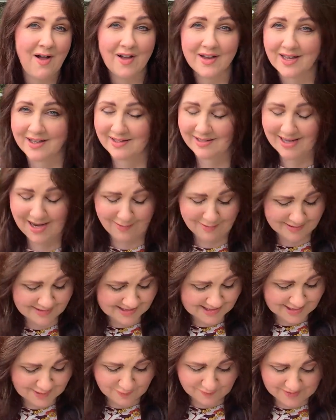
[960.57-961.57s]
I can
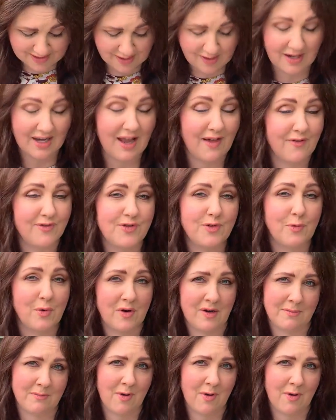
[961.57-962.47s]
guarantee you that I loved wearing